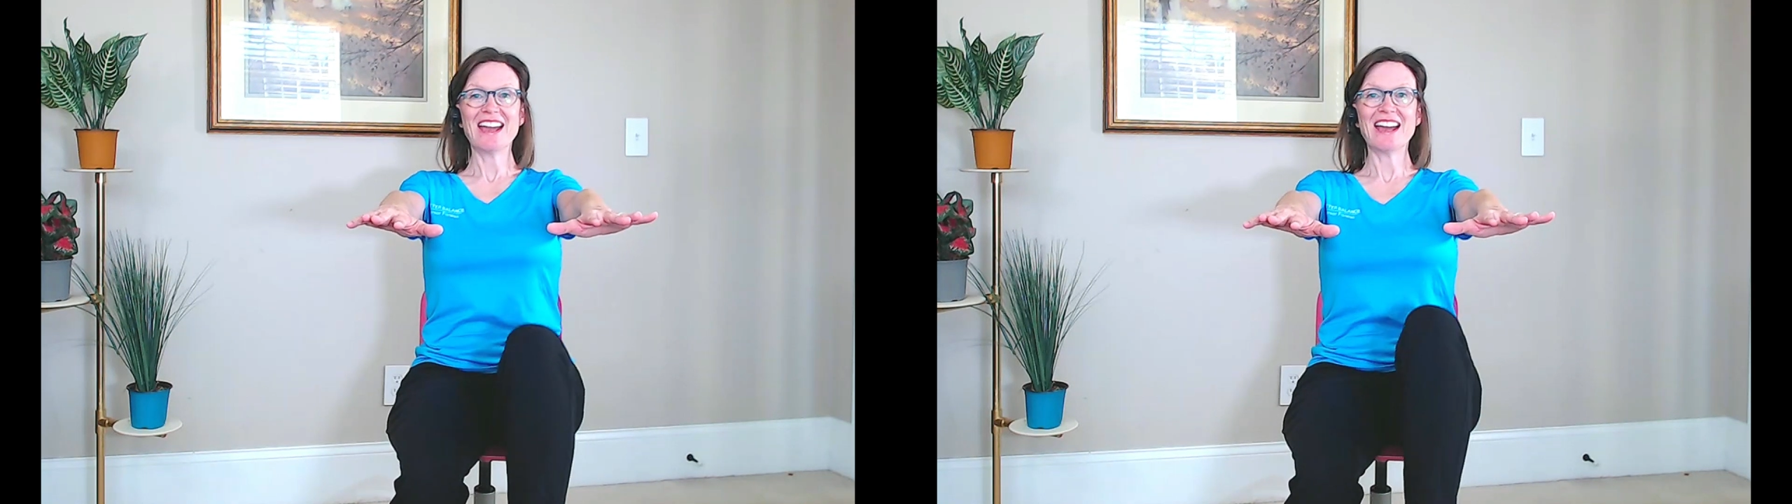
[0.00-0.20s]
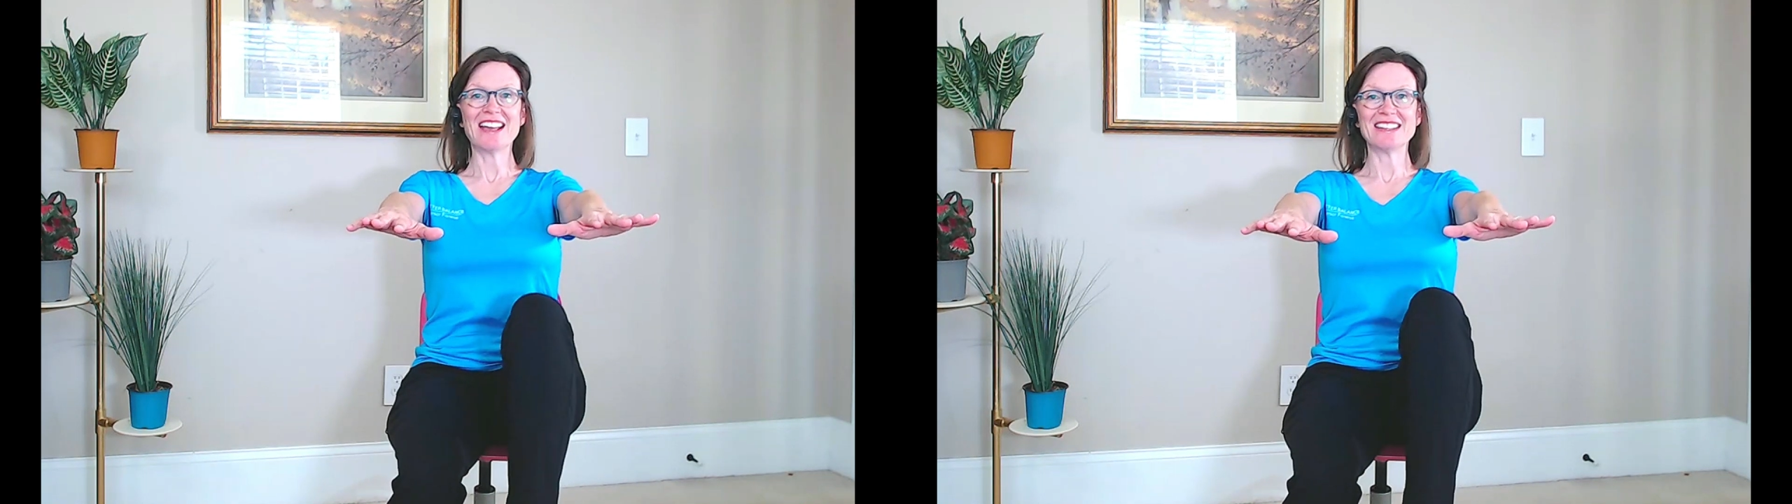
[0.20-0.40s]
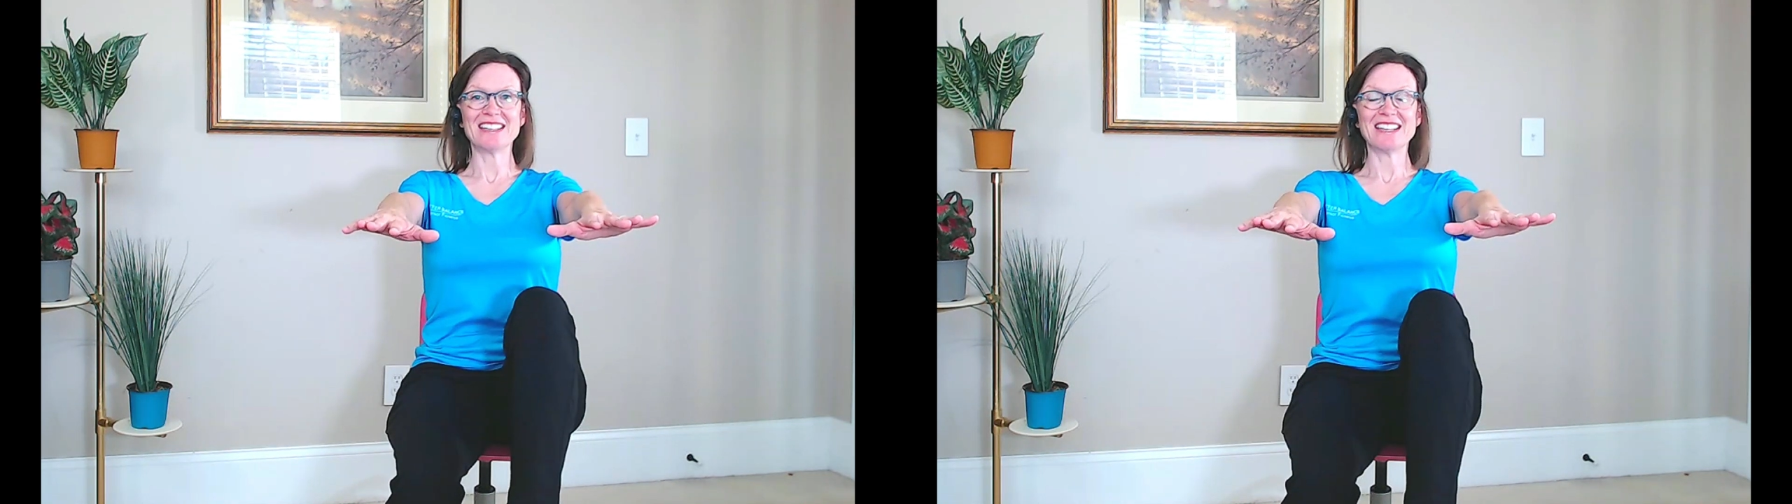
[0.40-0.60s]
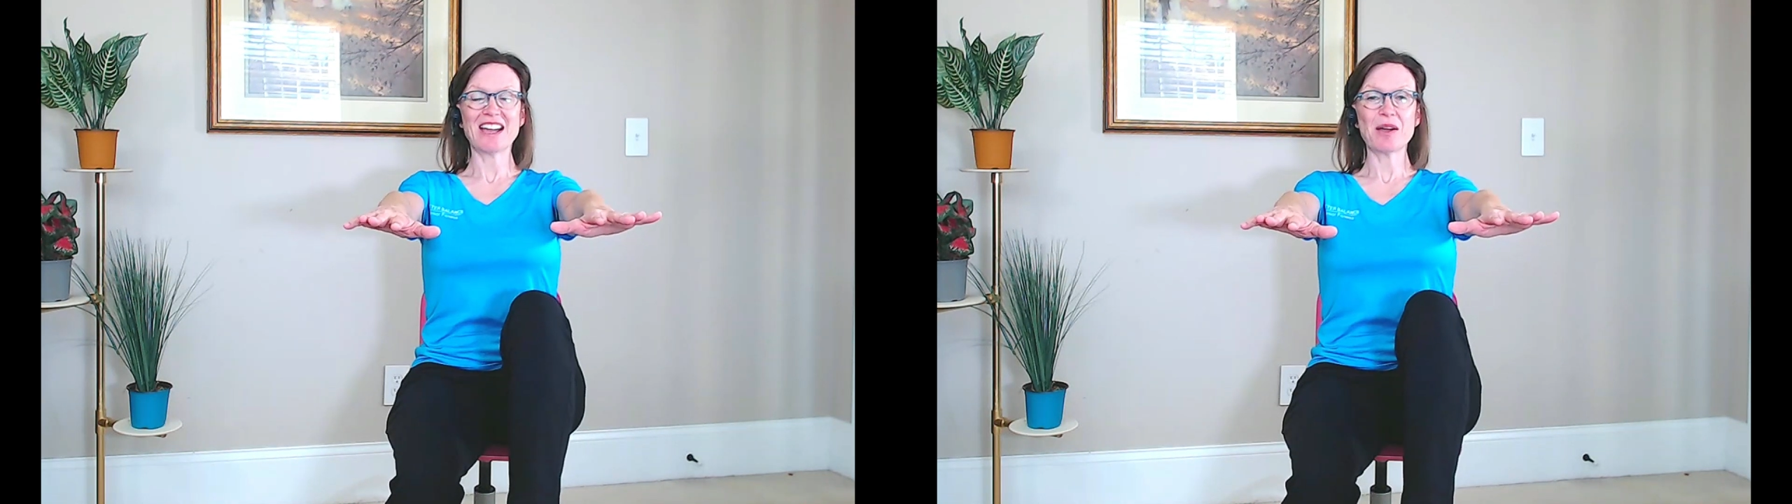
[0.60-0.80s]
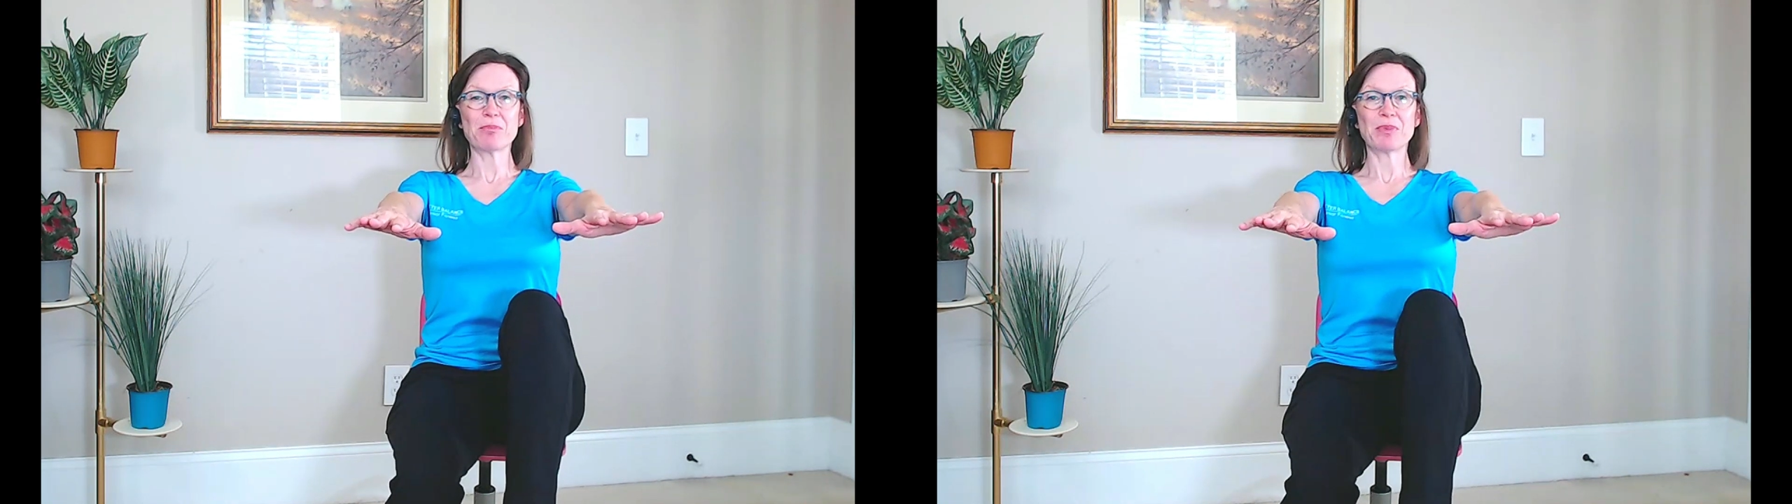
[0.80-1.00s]
And the knee
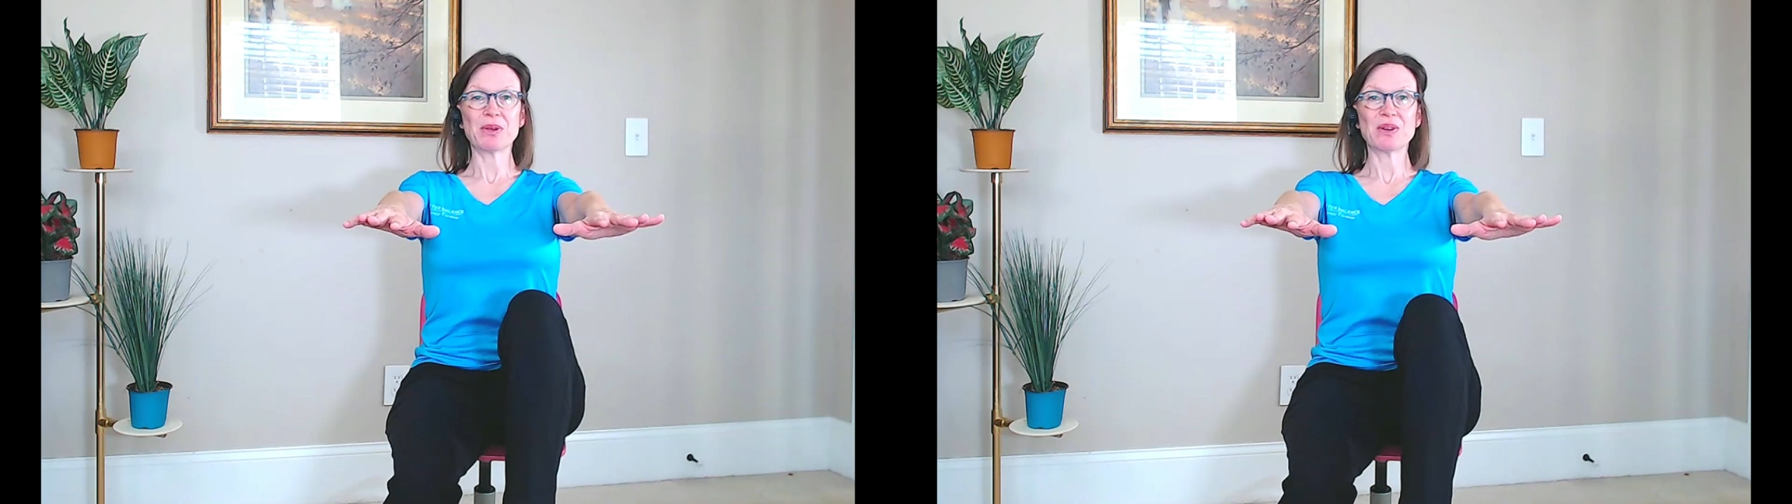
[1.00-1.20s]
up